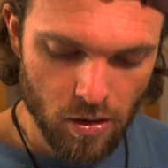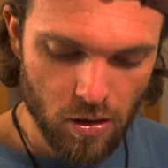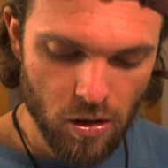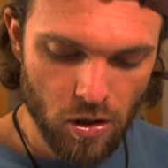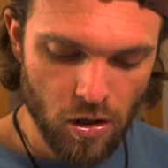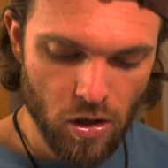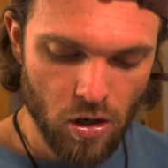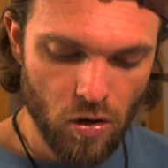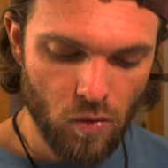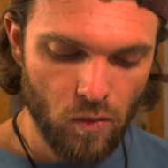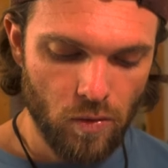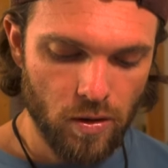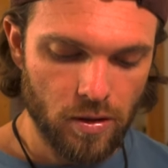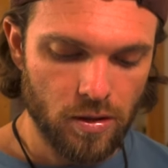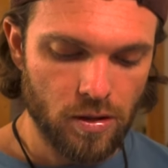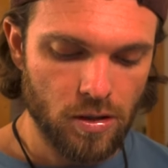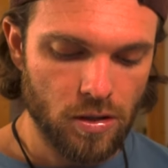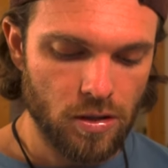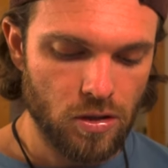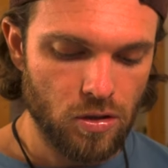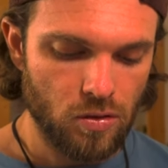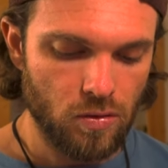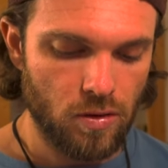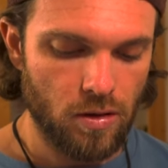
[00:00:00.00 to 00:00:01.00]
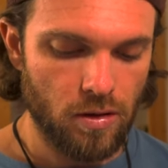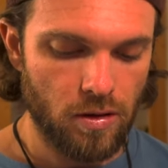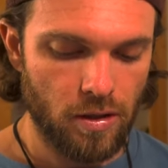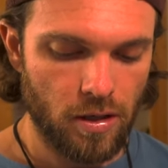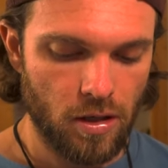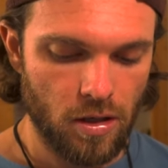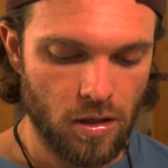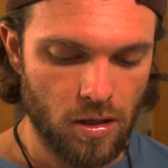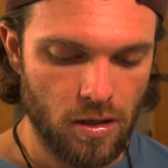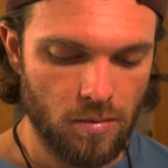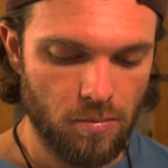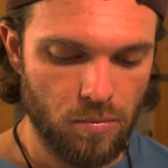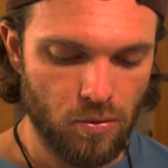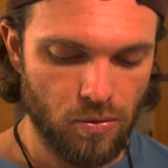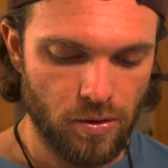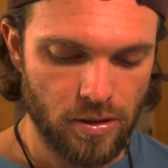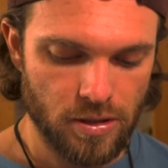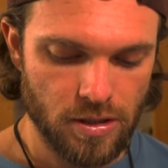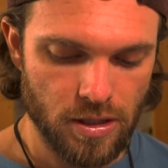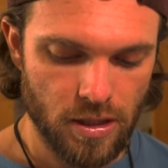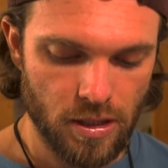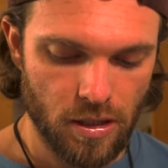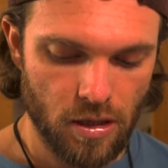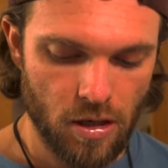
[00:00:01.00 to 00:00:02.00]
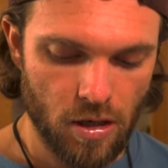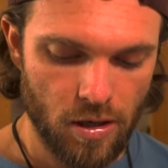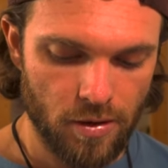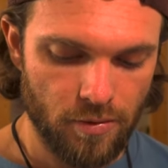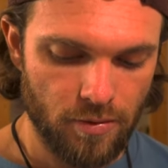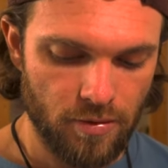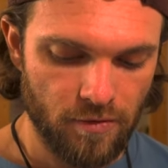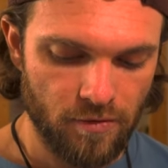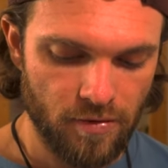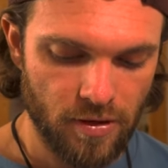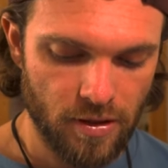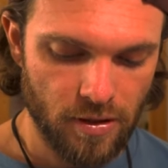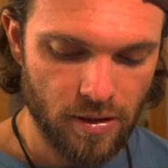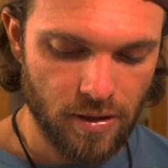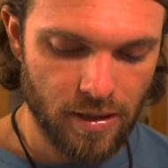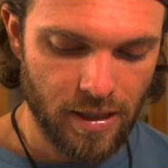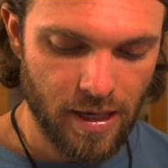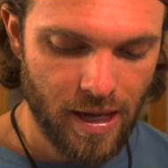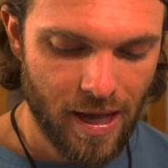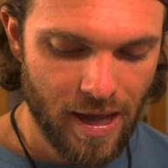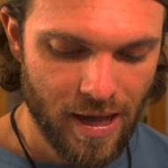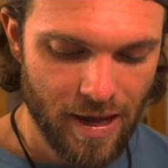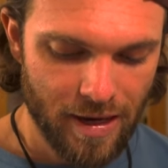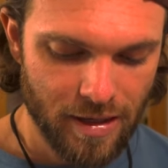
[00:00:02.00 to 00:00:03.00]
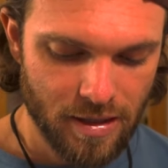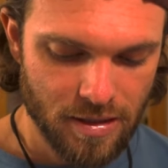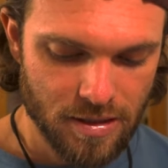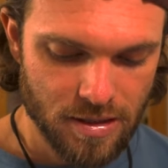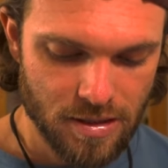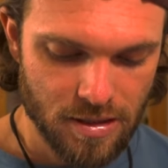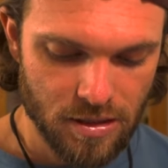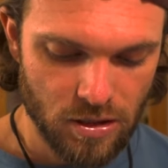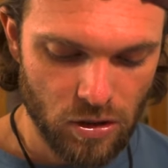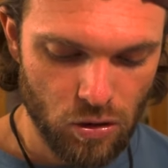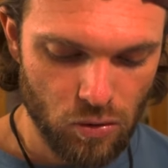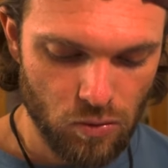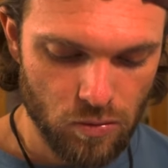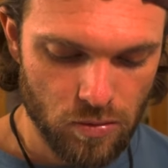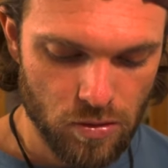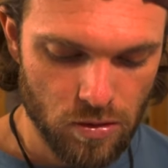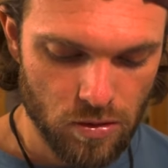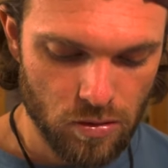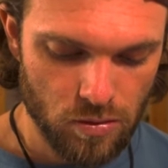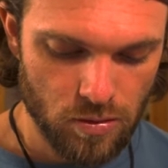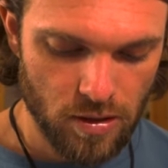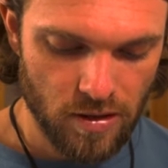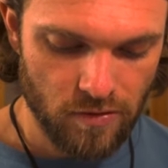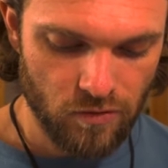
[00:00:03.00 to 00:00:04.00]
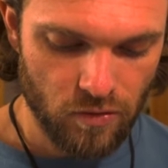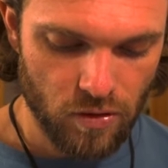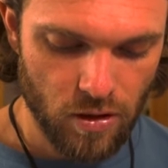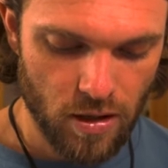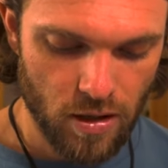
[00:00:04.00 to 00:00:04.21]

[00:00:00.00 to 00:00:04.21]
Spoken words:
No one could do all the God-pointing, God-revealing acts you do if